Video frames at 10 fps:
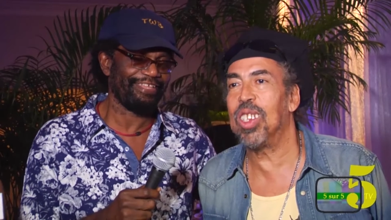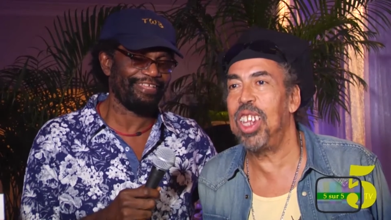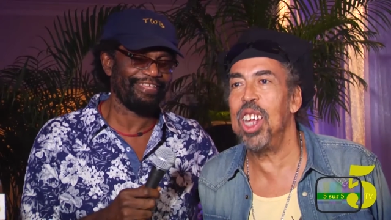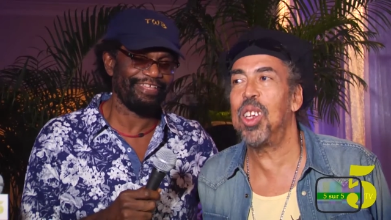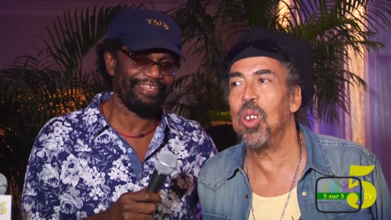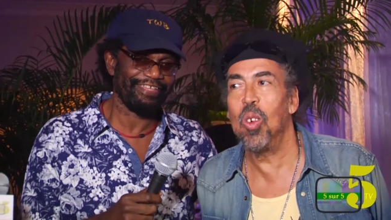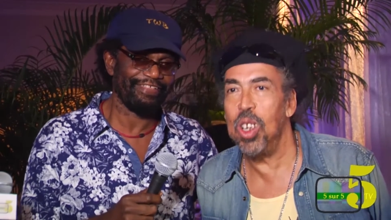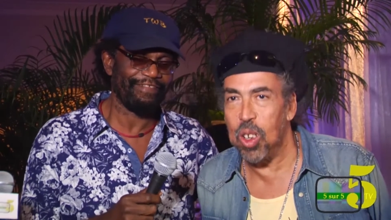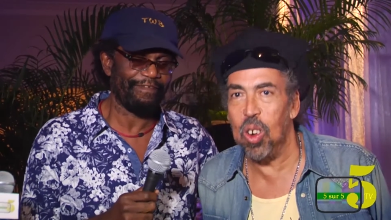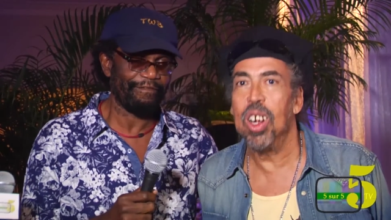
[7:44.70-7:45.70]
Speaker 1: stay
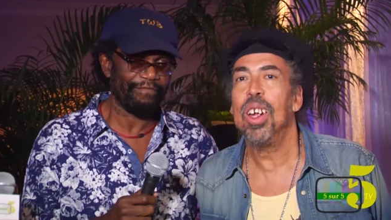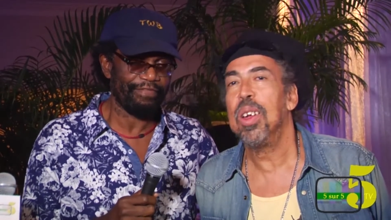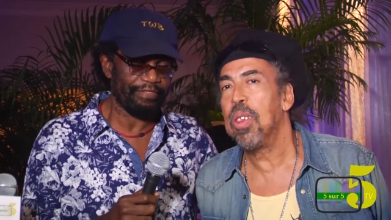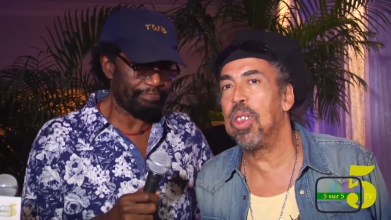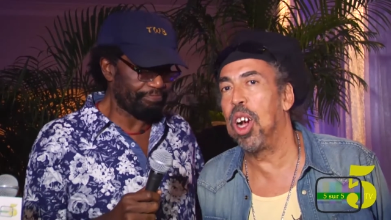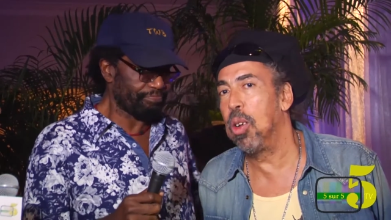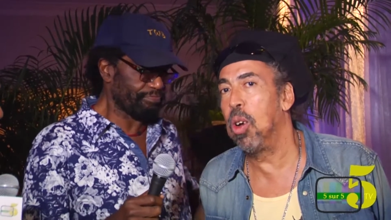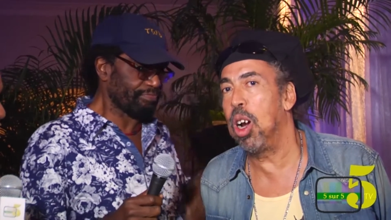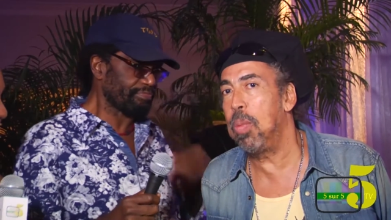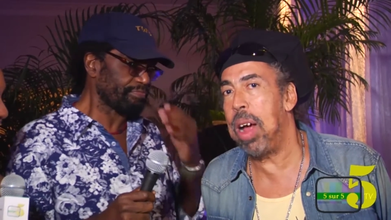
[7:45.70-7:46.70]
tuned to
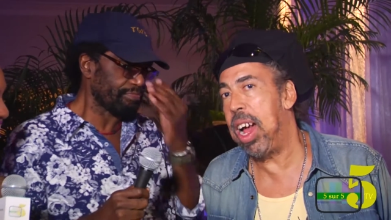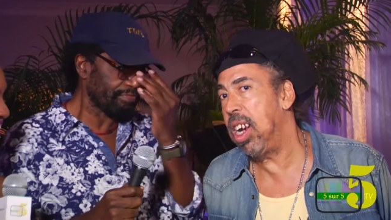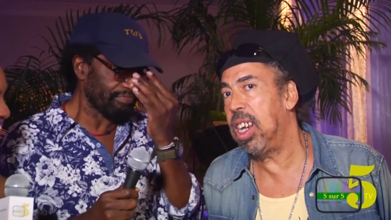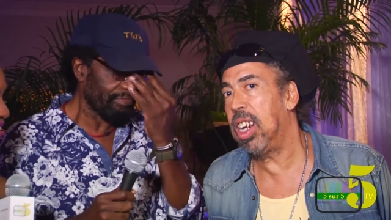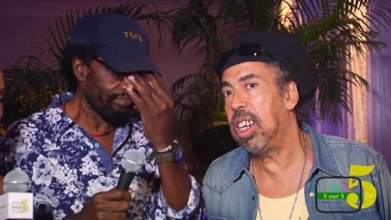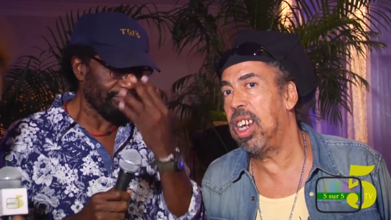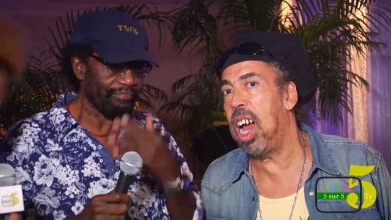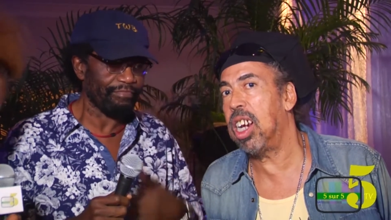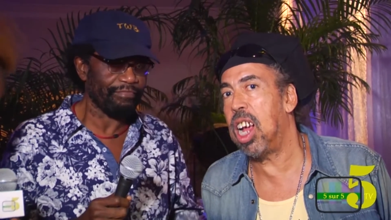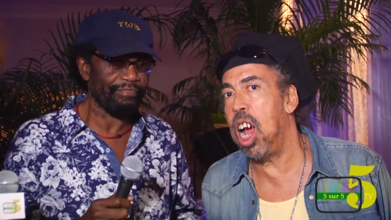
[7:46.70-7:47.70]
Third World Band
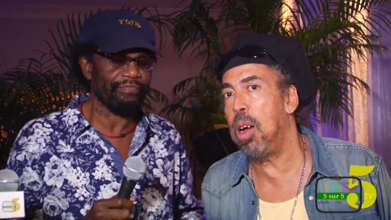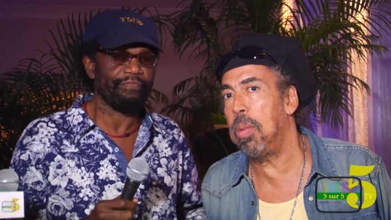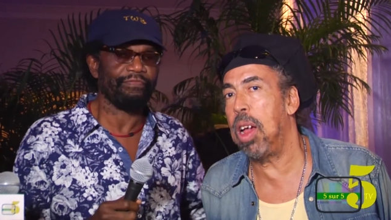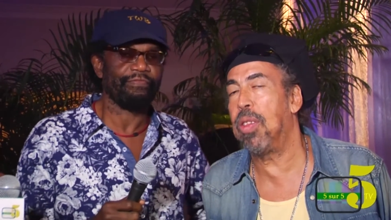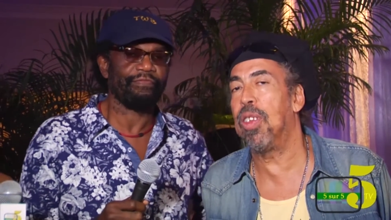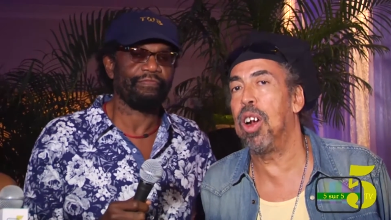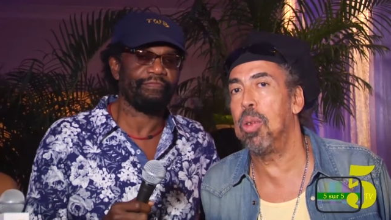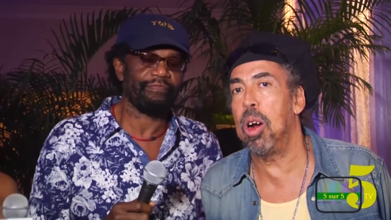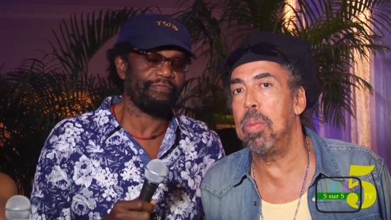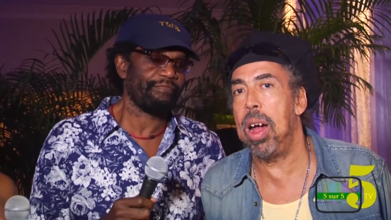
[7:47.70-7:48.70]
com and
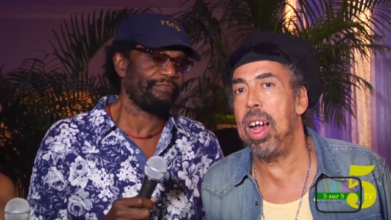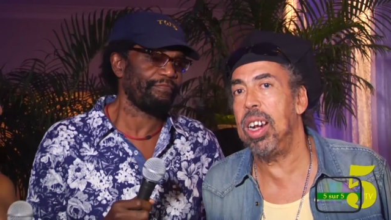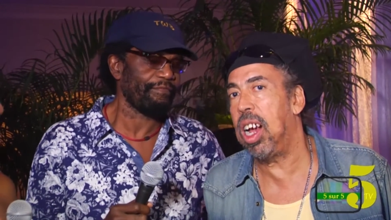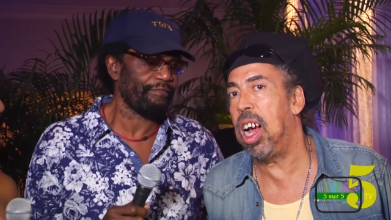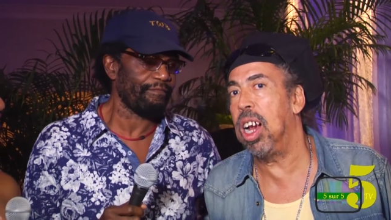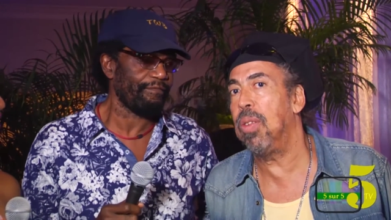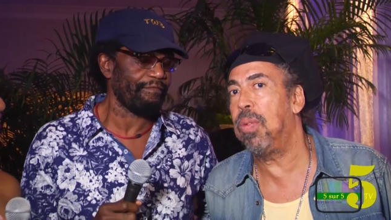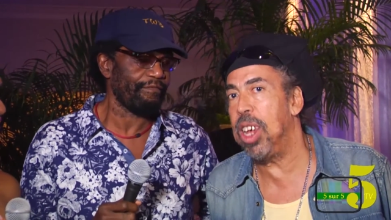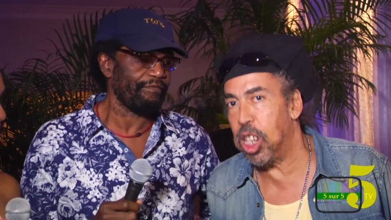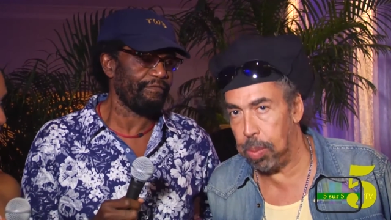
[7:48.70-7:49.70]
Third World Band on
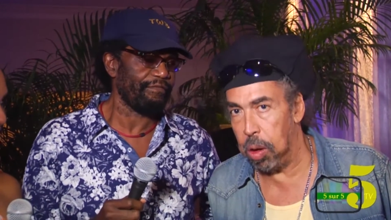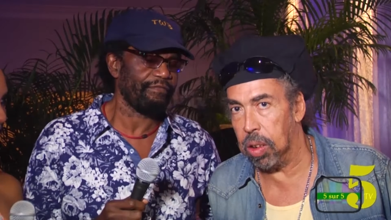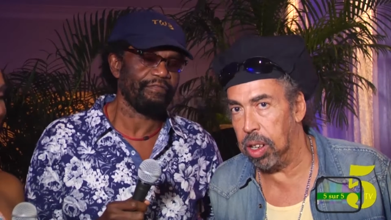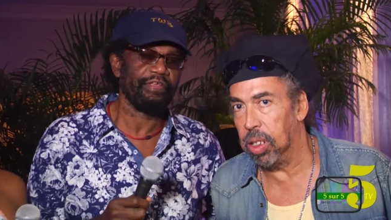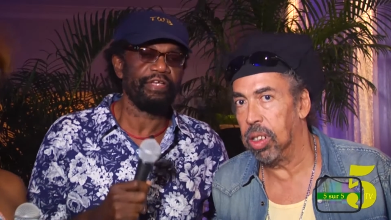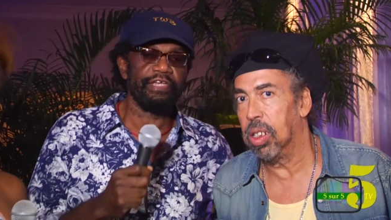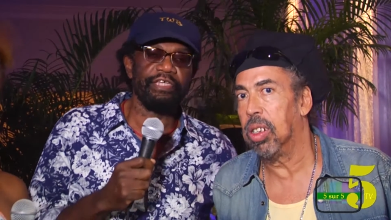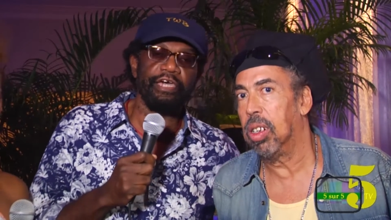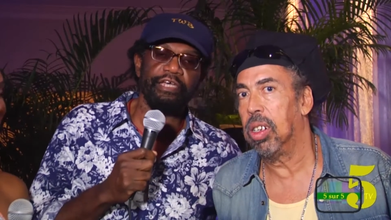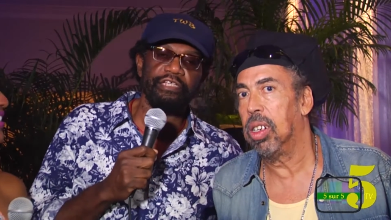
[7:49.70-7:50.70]
Facebook.
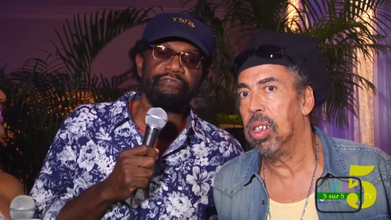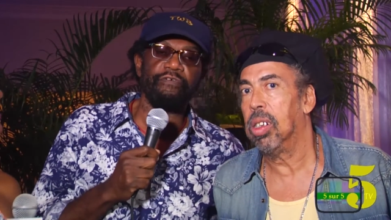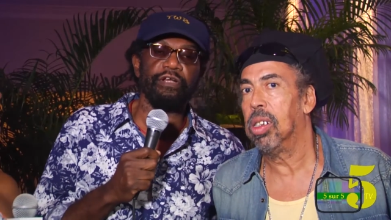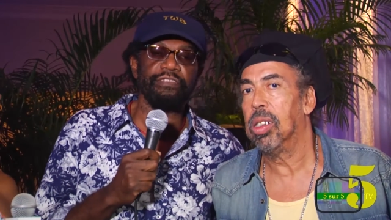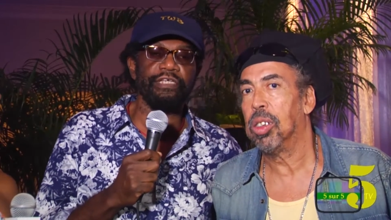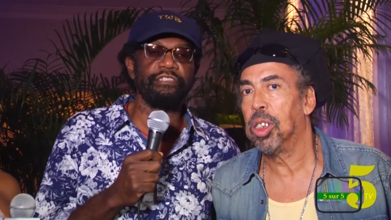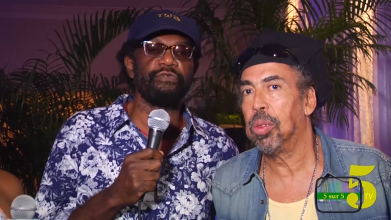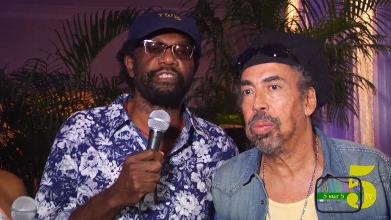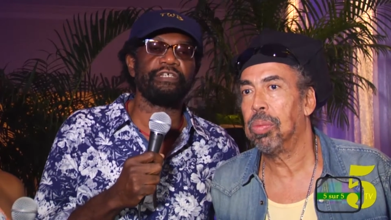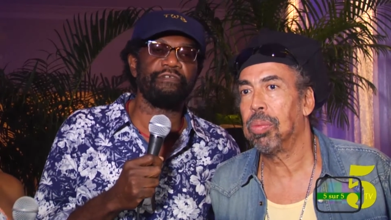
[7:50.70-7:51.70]
Speaker 2: Yeah, just follow us
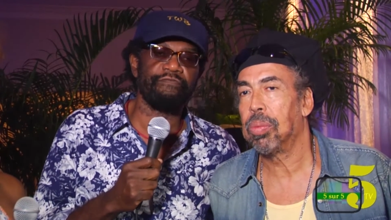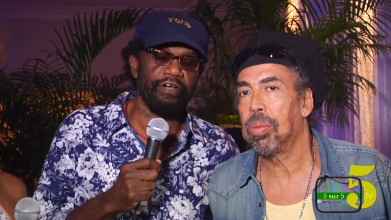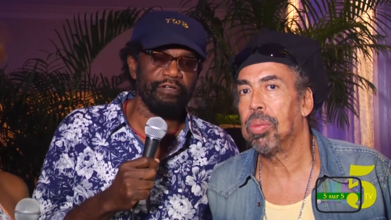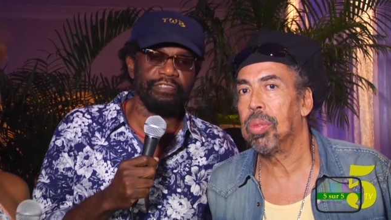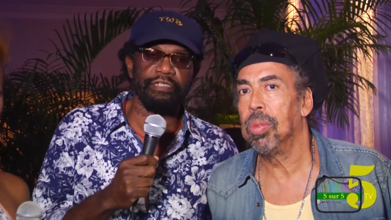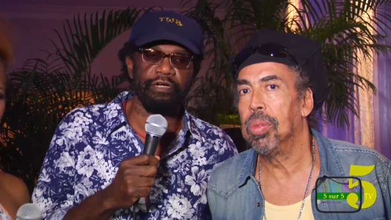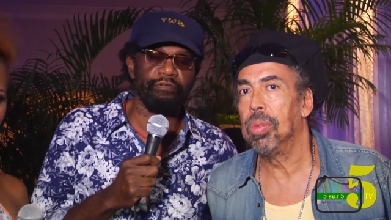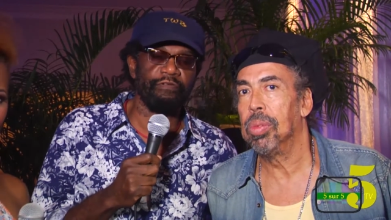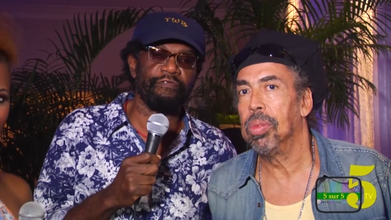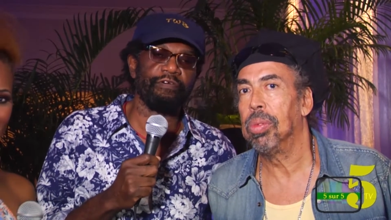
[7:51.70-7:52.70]
on Twitter, follow us
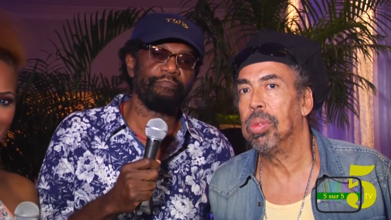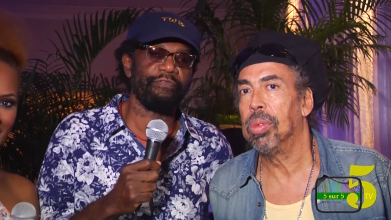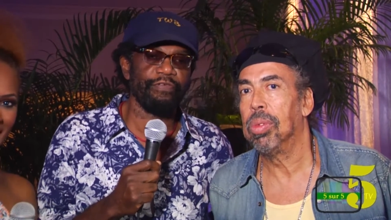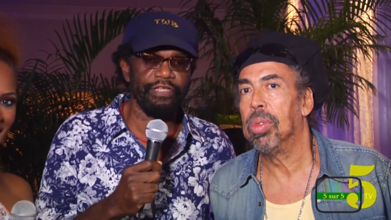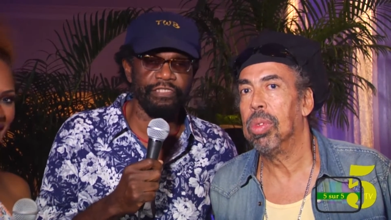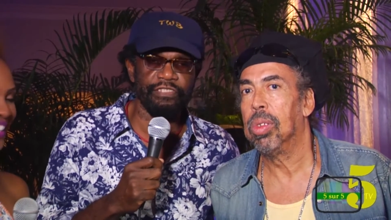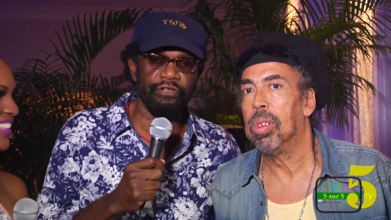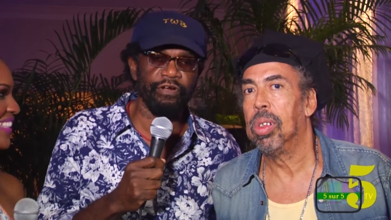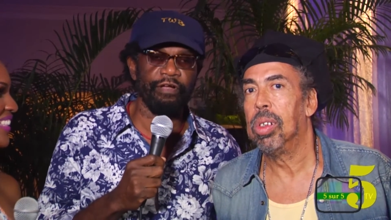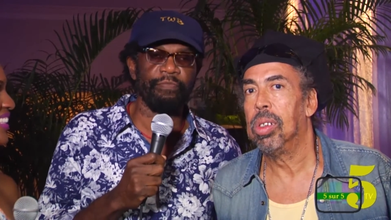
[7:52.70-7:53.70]
all over,
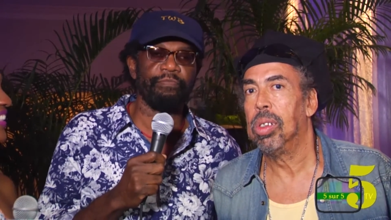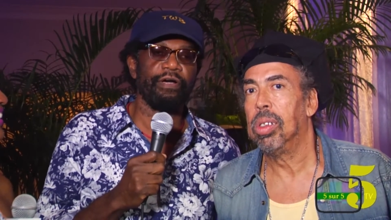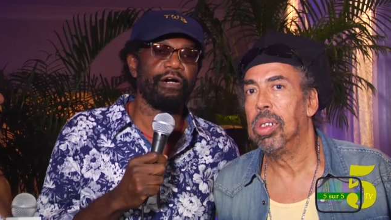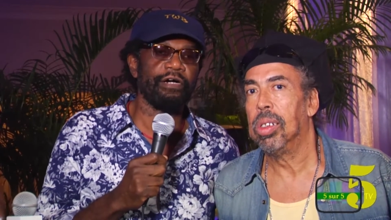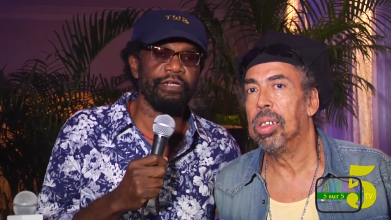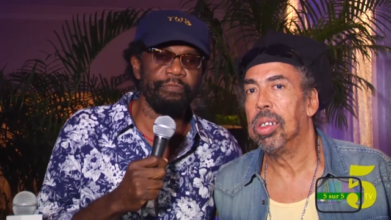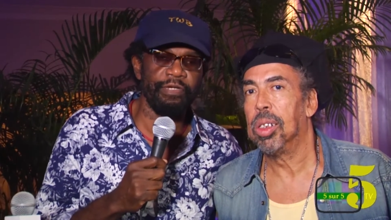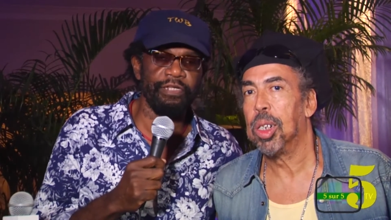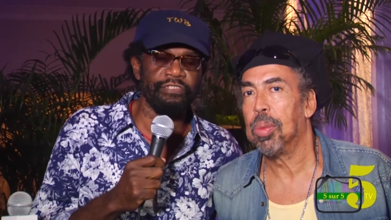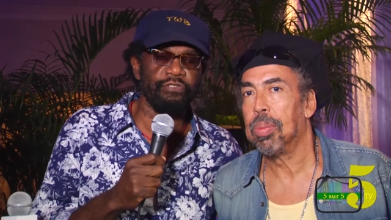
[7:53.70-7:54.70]
Instagram, all
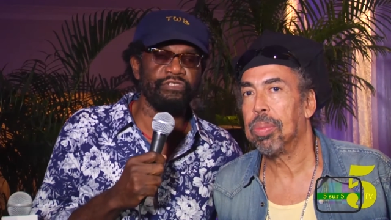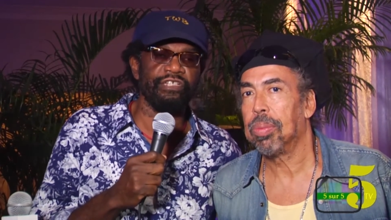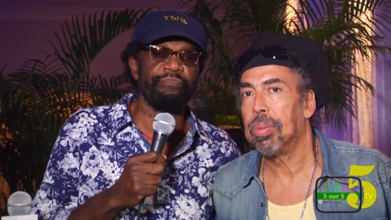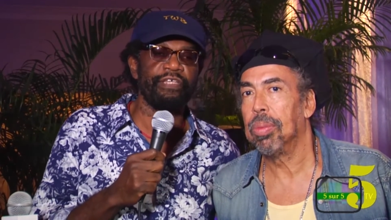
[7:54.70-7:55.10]
in me- social